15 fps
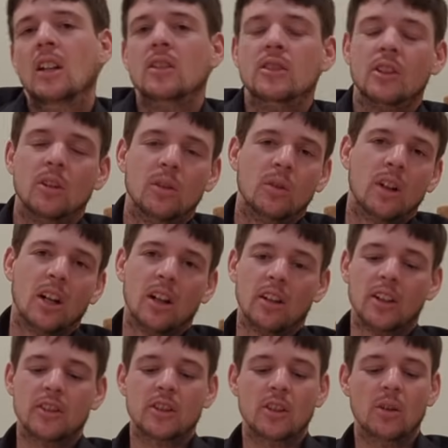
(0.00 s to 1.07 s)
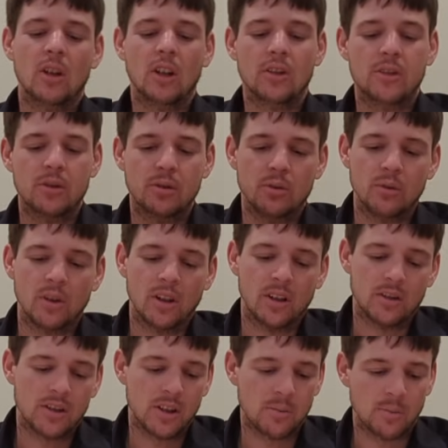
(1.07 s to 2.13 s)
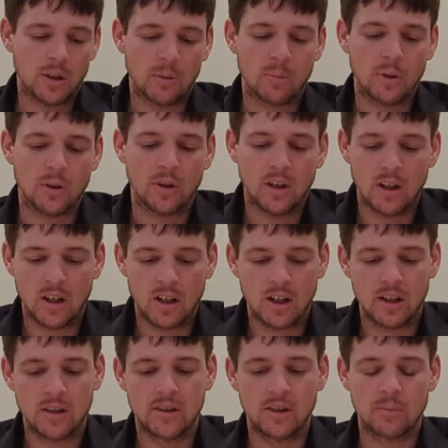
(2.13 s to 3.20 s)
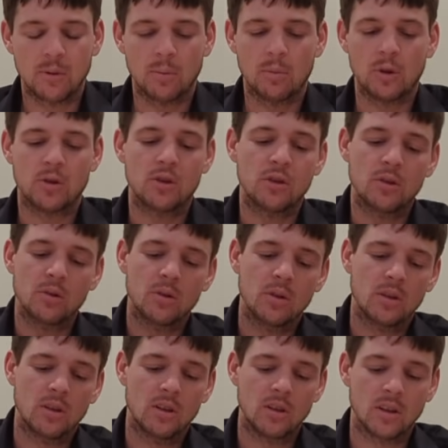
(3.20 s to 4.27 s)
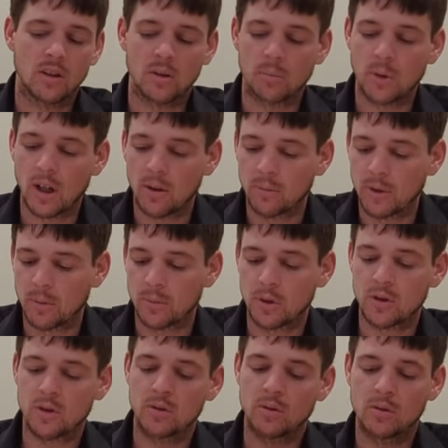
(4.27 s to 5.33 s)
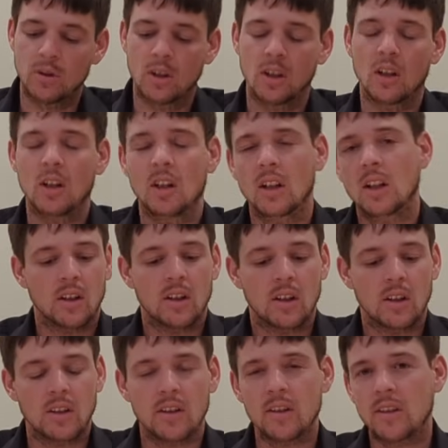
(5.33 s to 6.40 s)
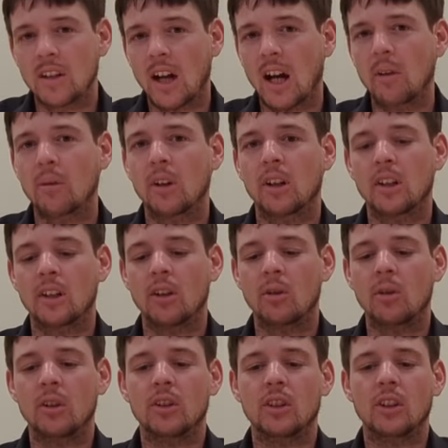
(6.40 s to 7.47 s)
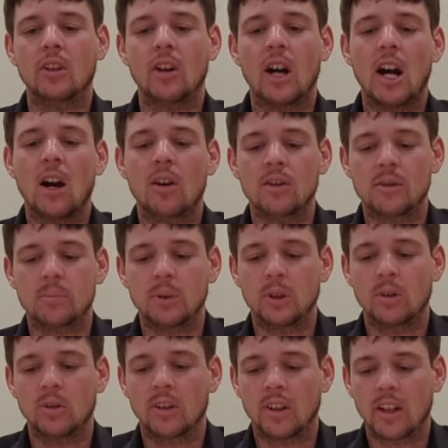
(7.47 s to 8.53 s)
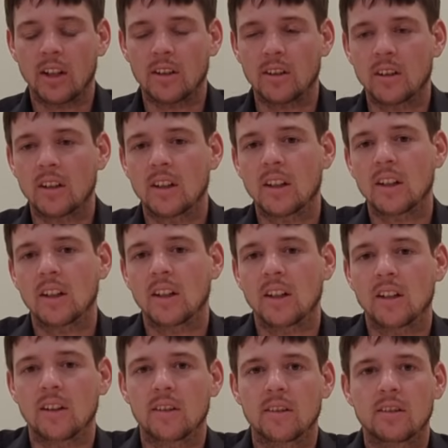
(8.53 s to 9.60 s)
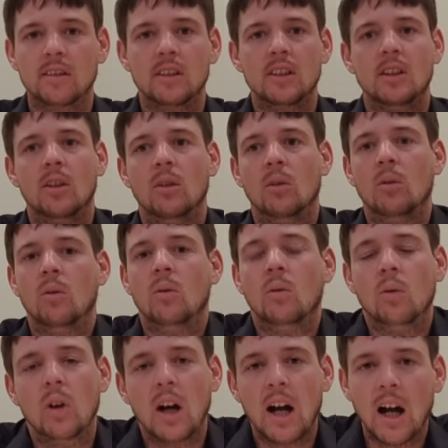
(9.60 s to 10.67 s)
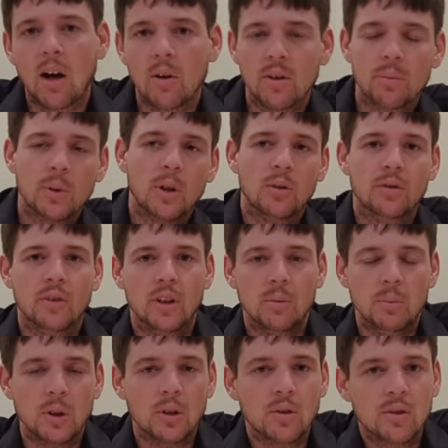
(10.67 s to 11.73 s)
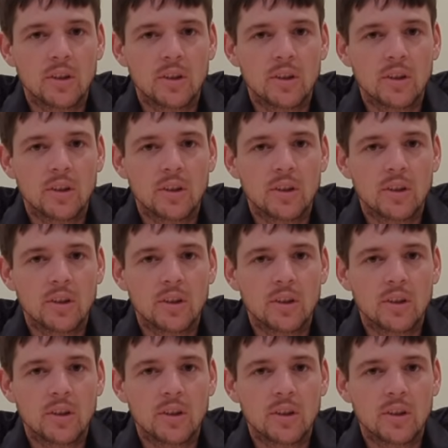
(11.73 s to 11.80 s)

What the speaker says: So let's go on to tip number two, or the problem number two. Not really knowing, you know, how it's built, and you know, how is post frame built.